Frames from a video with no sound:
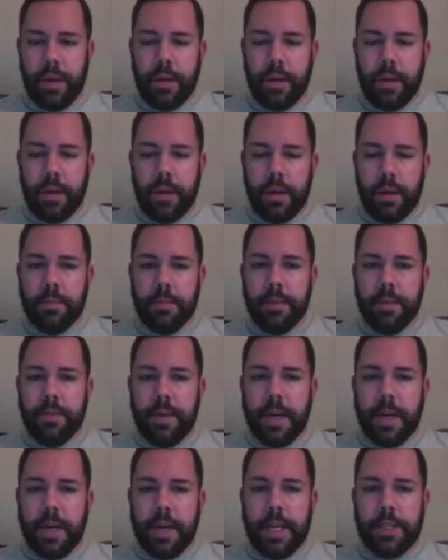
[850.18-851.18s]
The
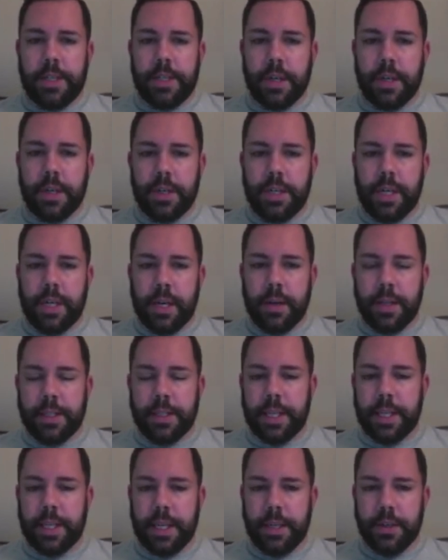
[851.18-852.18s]
finance charge here,
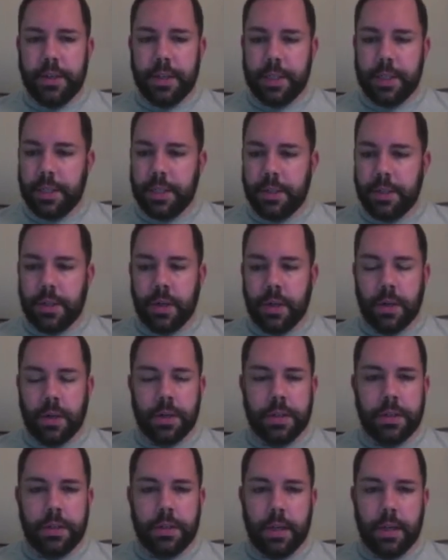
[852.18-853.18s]
that's the interest that's
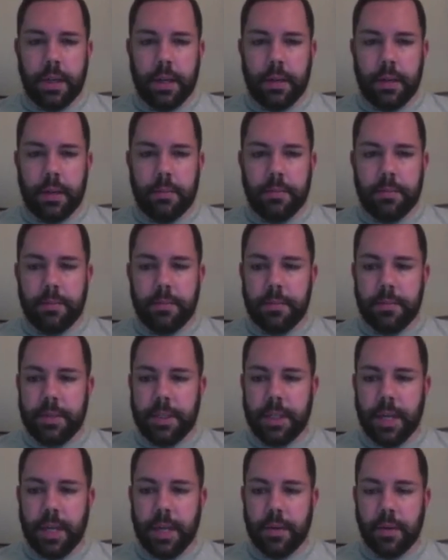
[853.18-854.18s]
charged
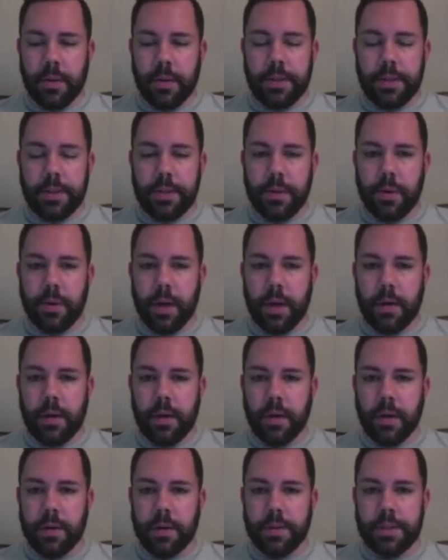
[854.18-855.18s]
together on the 2 credit
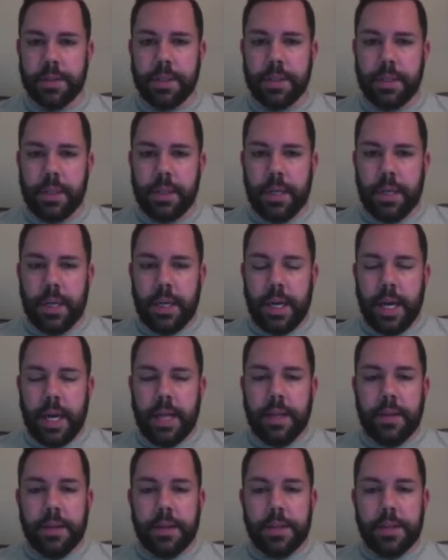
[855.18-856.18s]
cards.
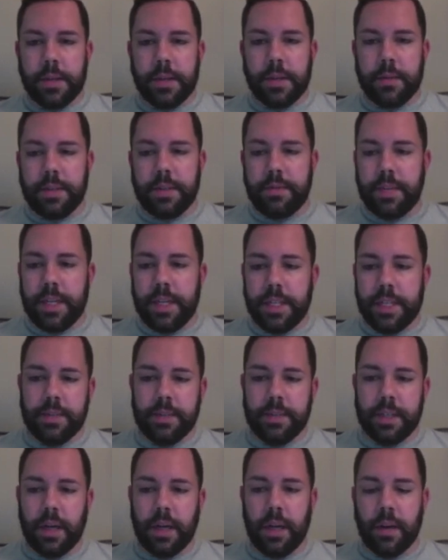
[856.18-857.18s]
And then the service fees of
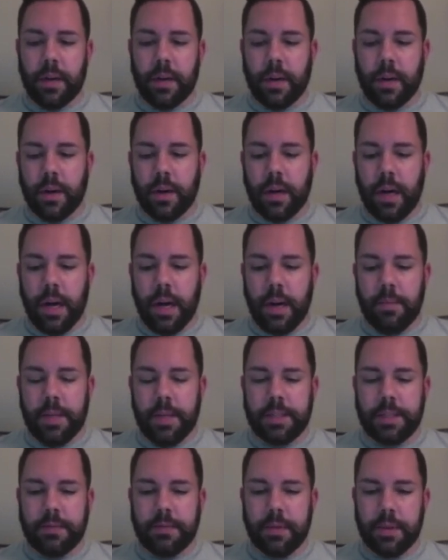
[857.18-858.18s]
$1,
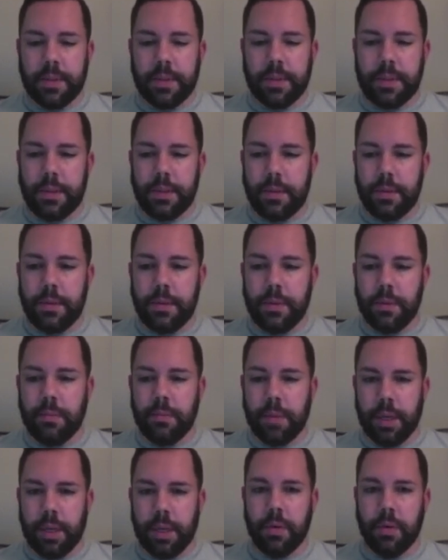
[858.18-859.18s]
that's for the 2
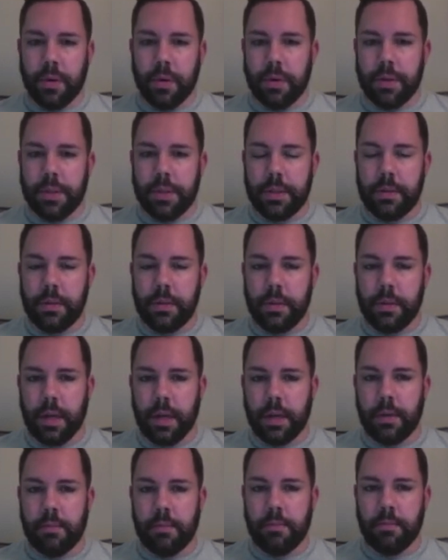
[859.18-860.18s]
money orders,
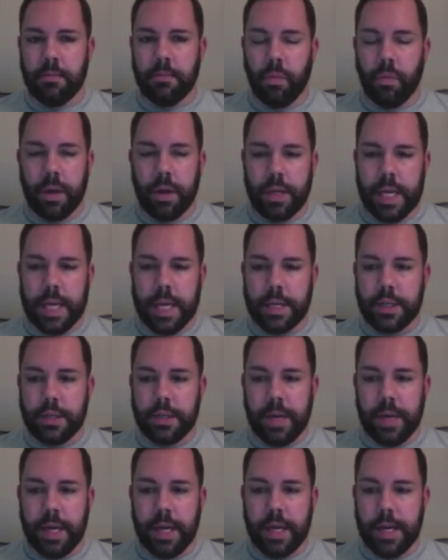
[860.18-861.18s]
one each
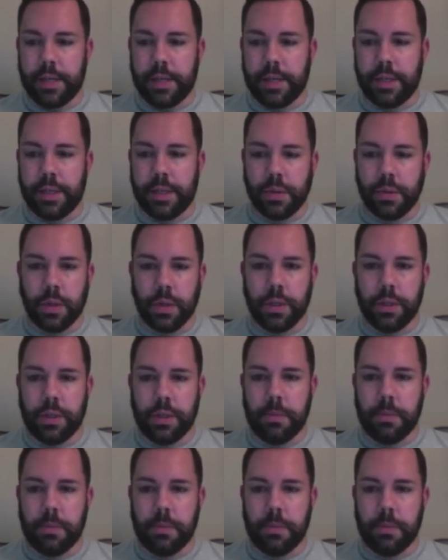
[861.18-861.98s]
to pay each storage.